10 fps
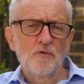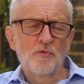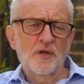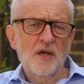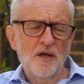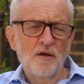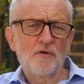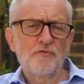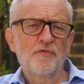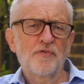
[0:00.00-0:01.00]
would kill
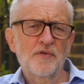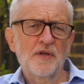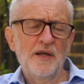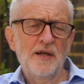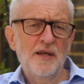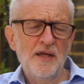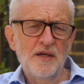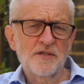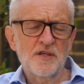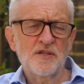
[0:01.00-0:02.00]
off the
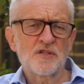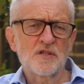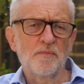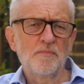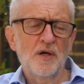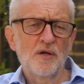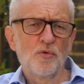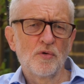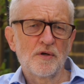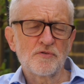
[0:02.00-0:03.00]
league system in
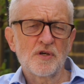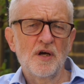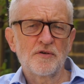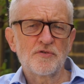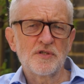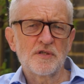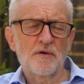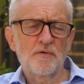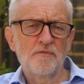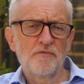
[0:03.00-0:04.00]
all those countries
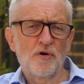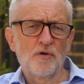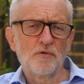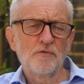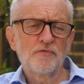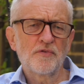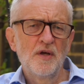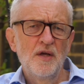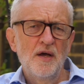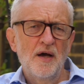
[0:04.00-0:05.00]
that are involved,
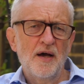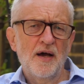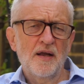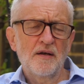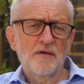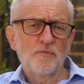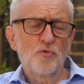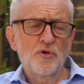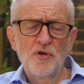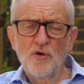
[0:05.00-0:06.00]
and
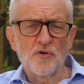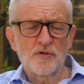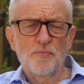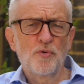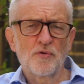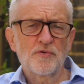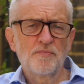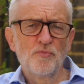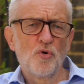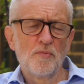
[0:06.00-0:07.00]
would not
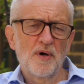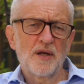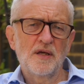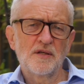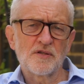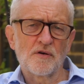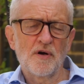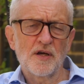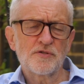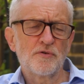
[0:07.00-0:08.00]
put more money into
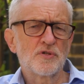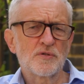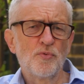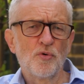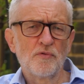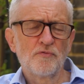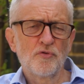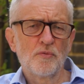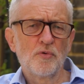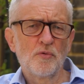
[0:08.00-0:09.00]
grassroots sport and
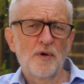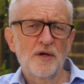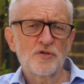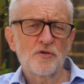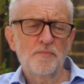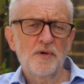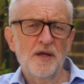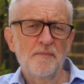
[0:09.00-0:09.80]
football where it should be.